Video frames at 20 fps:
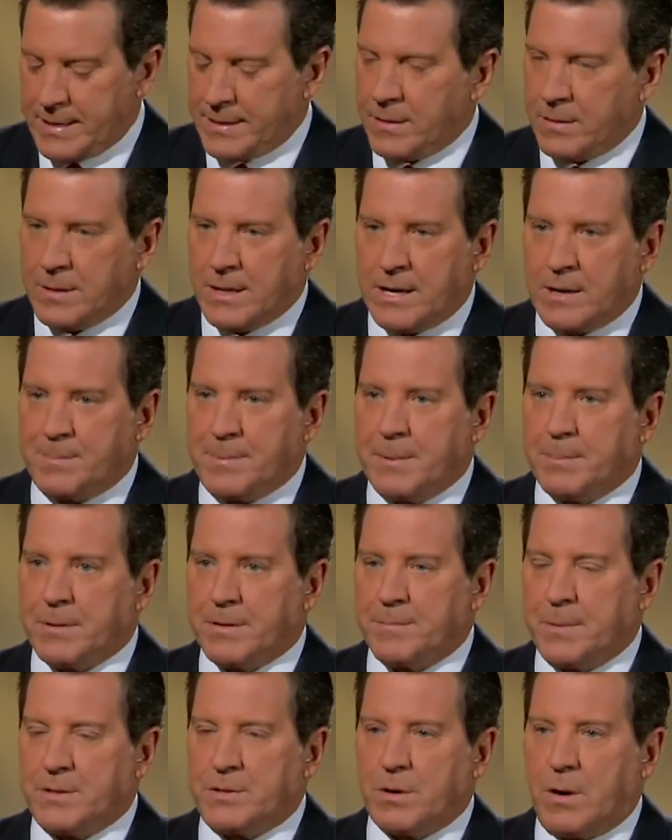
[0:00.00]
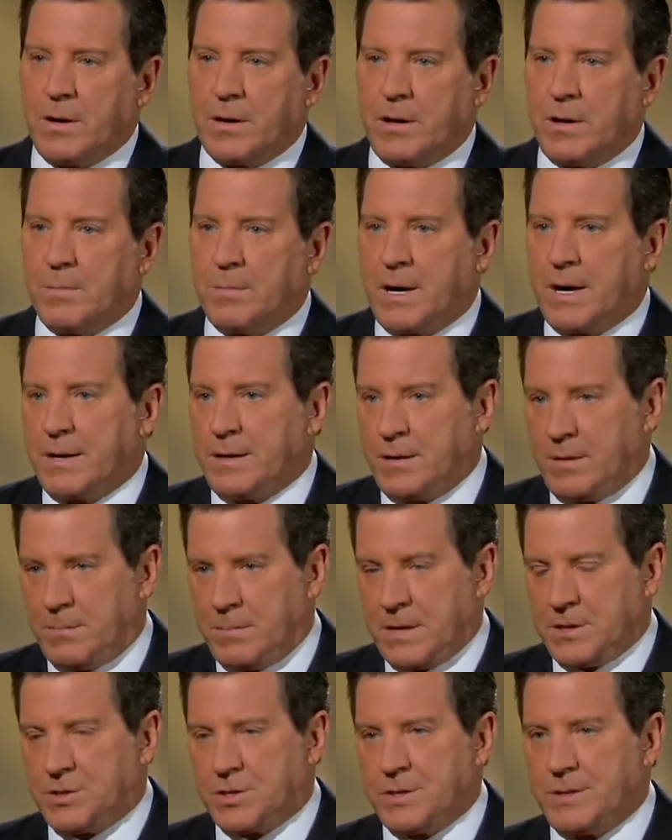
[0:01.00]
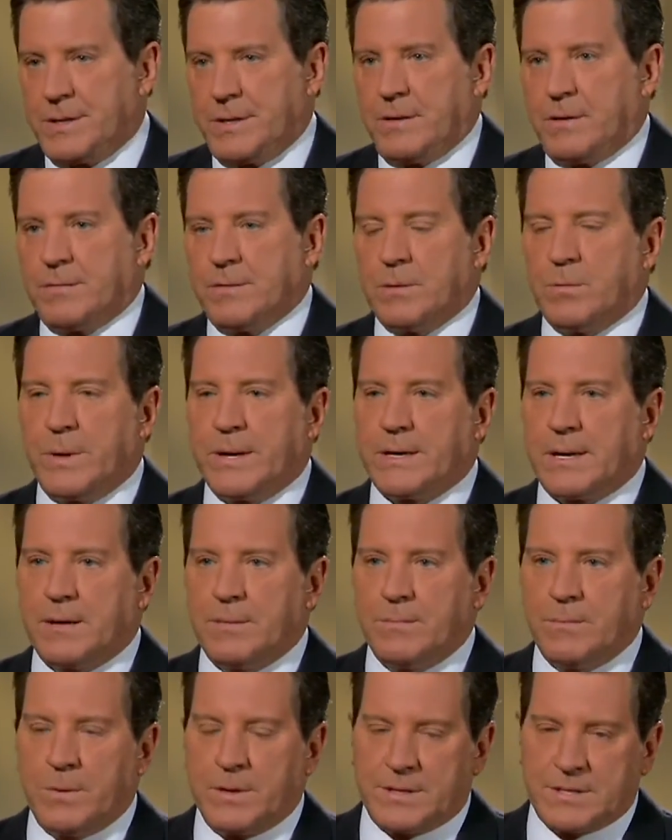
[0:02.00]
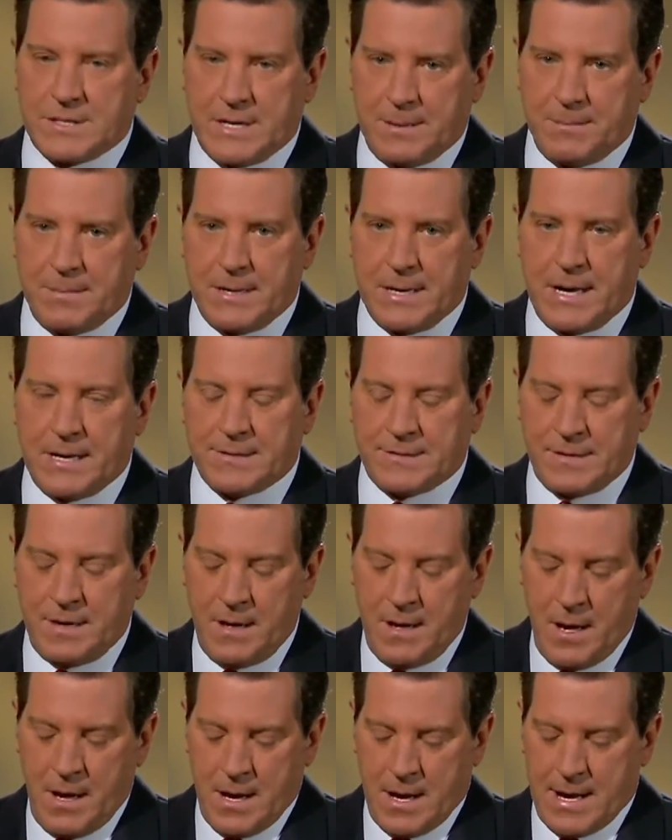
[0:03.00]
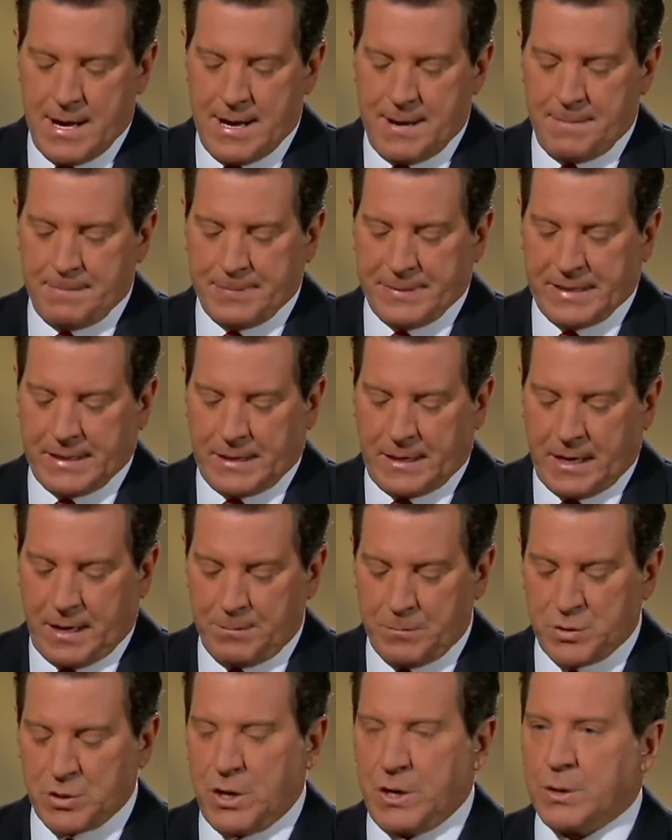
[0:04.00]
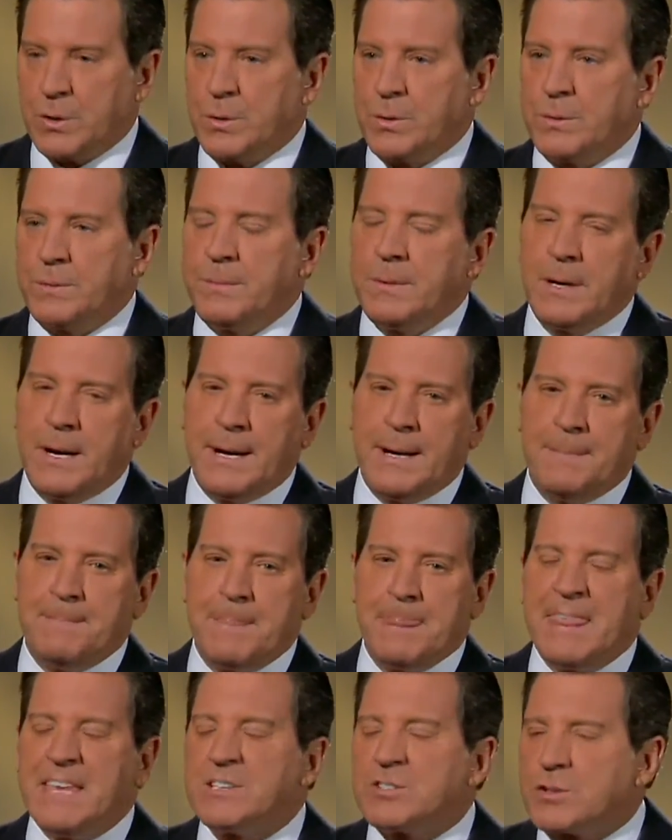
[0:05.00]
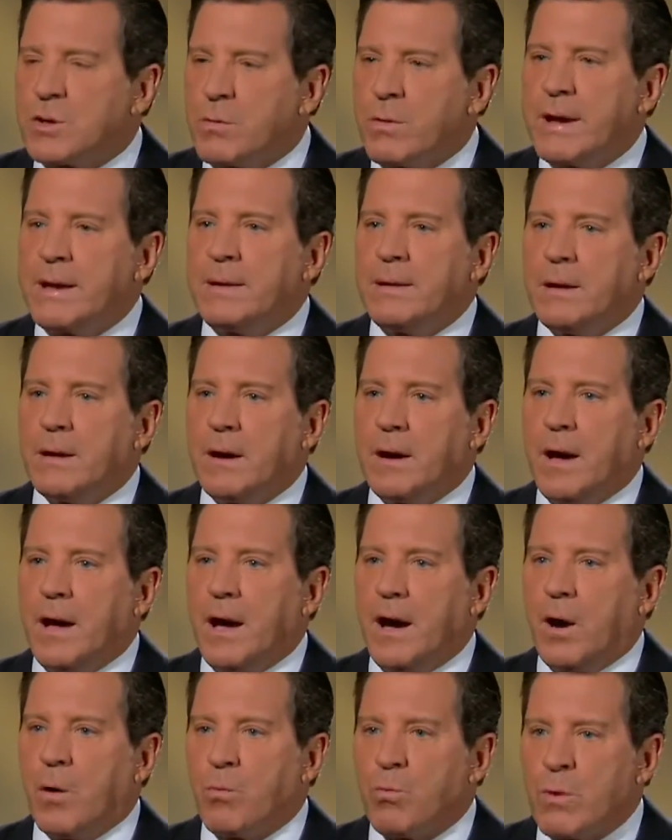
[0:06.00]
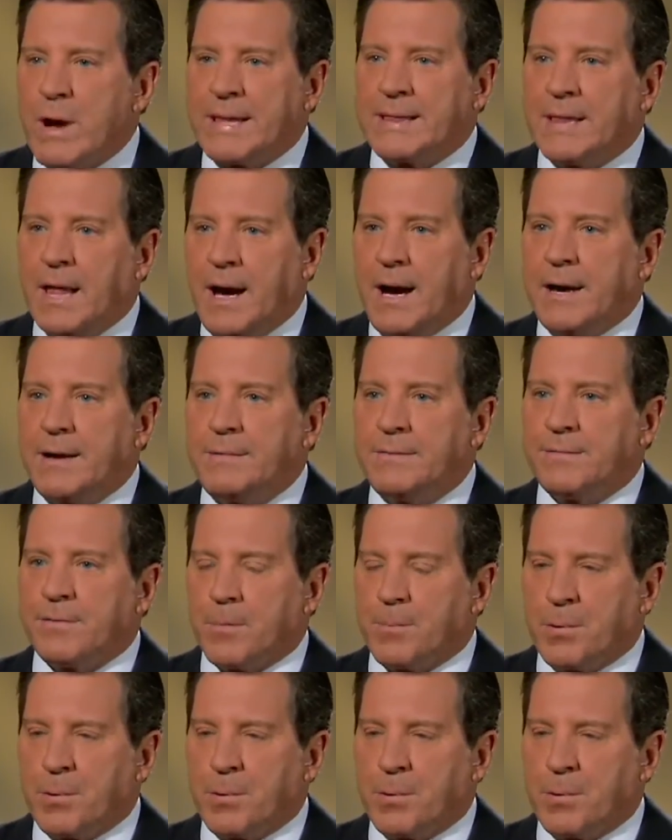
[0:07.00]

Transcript: I know a lot of people have been talking about it. You mentioned it over the weekend with CBS. Kim Jong-un, is there a red line for